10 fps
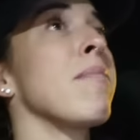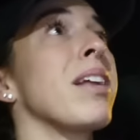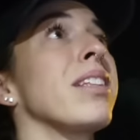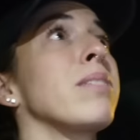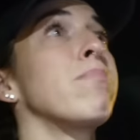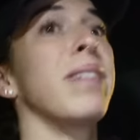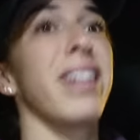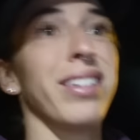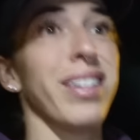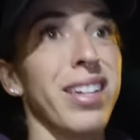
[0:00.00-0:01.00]
and it's
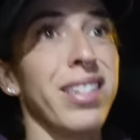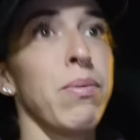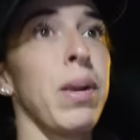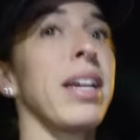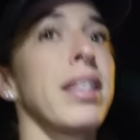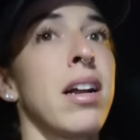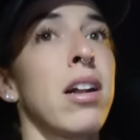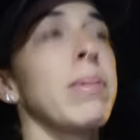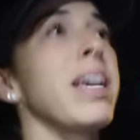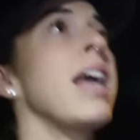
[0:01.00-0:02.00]
because it is. When I get there, it'll
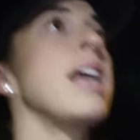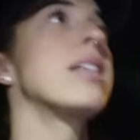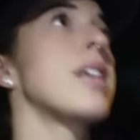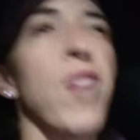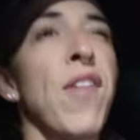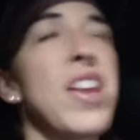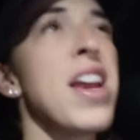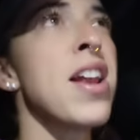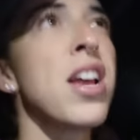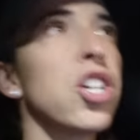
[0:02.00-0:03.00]
be
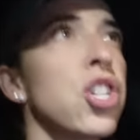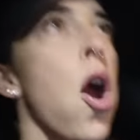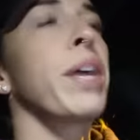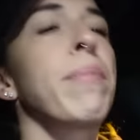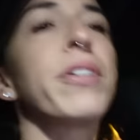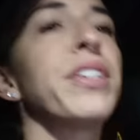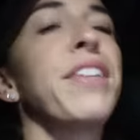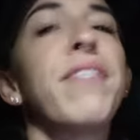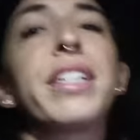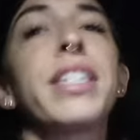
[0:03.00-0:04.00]
8:15-ish. Emergency
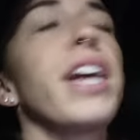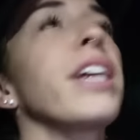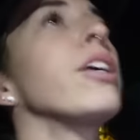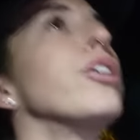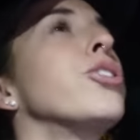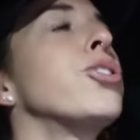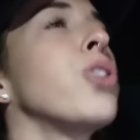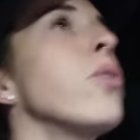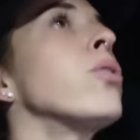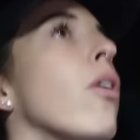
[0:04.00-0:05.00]
vets take
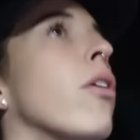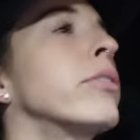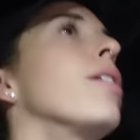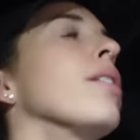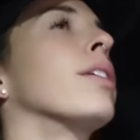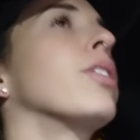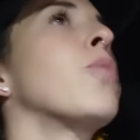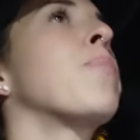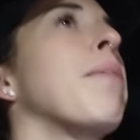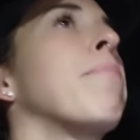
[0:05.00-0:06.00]
so long. Let's
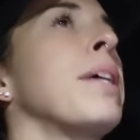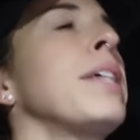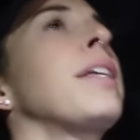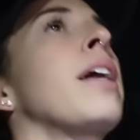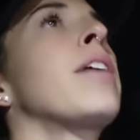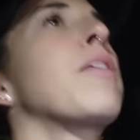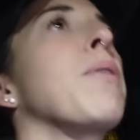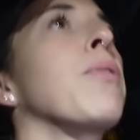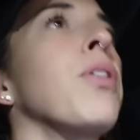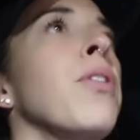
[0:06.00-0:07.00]
hope that Blaze and I are
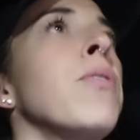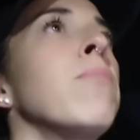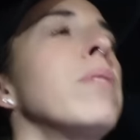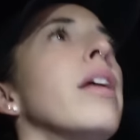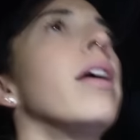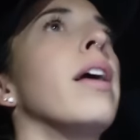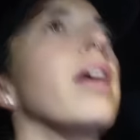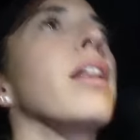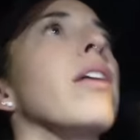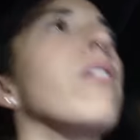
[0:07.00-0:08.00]
both home
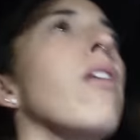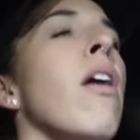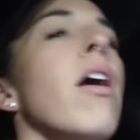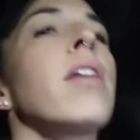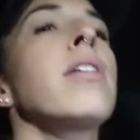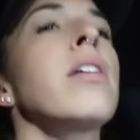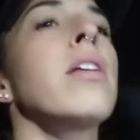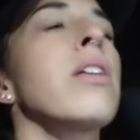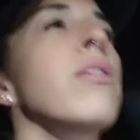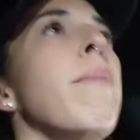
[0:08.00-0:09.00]
and
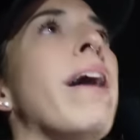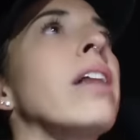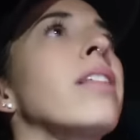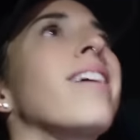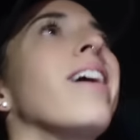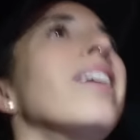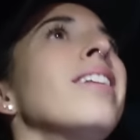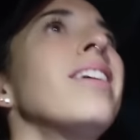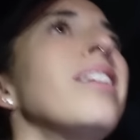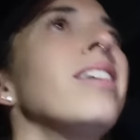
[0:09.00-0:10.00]
on the path to
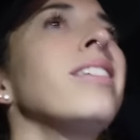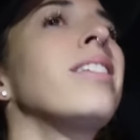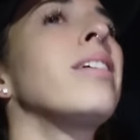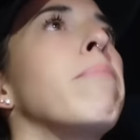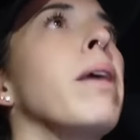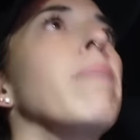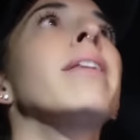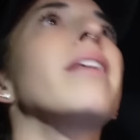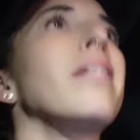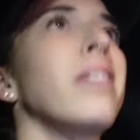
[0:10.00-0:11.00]
healthiness by
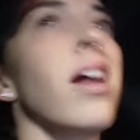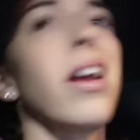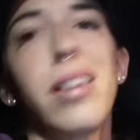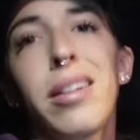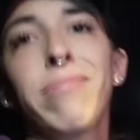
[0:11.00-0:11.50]
midnight tonight.